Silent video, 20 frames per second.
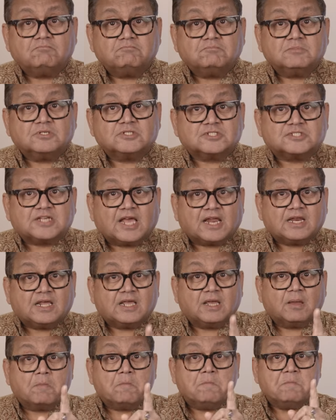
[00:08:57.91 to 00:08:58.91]

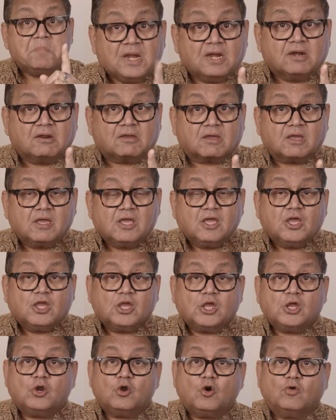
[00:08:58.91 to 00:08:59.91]
selling milk
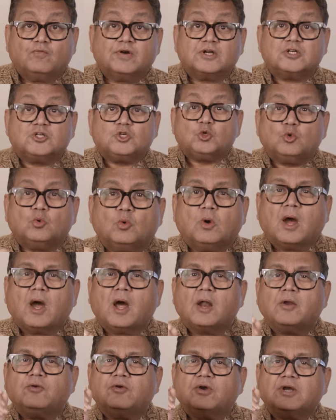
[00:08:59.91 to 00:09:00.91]
in over
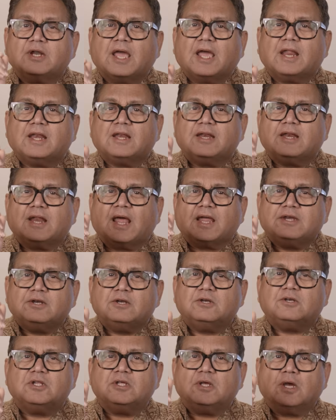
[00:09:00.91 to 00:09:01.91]

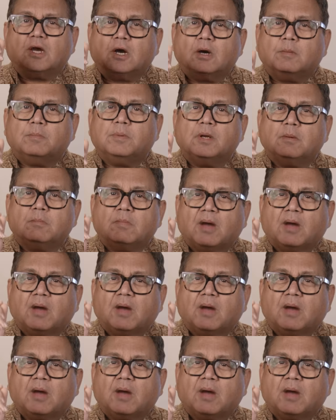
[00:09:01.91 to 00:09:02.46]
290 urban